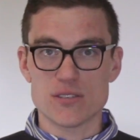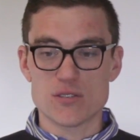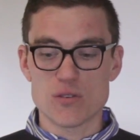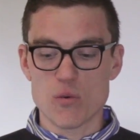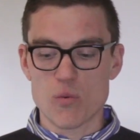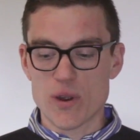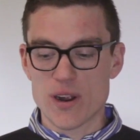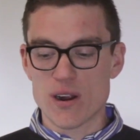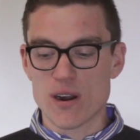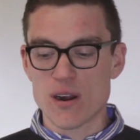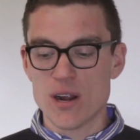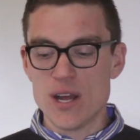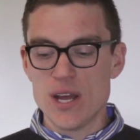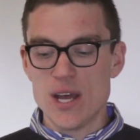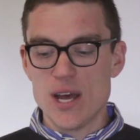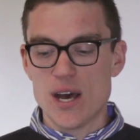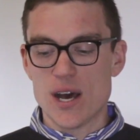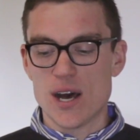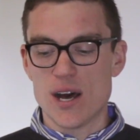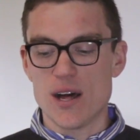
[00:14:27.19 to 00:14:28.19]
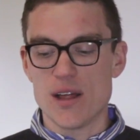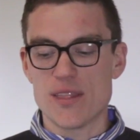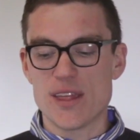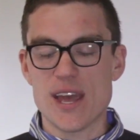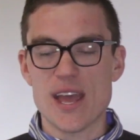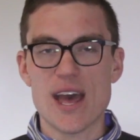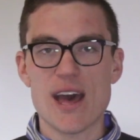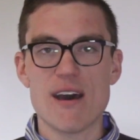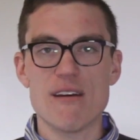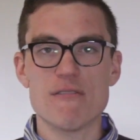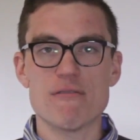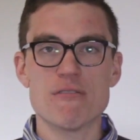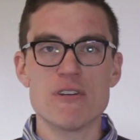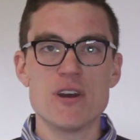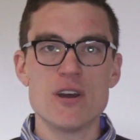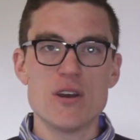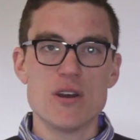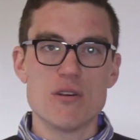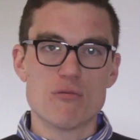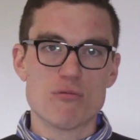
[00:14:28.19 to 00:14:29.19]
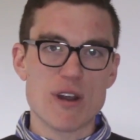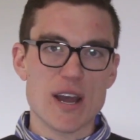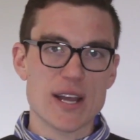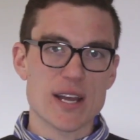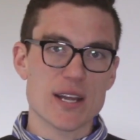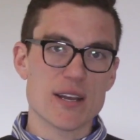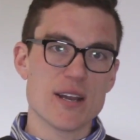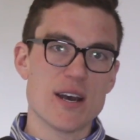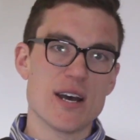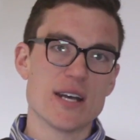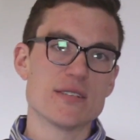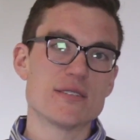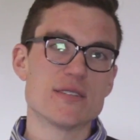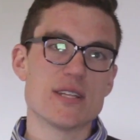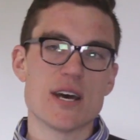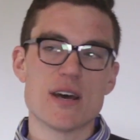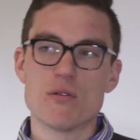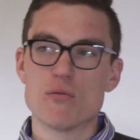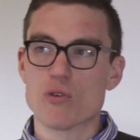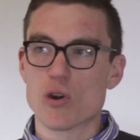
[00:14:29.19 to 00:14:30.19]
So where they have recognized that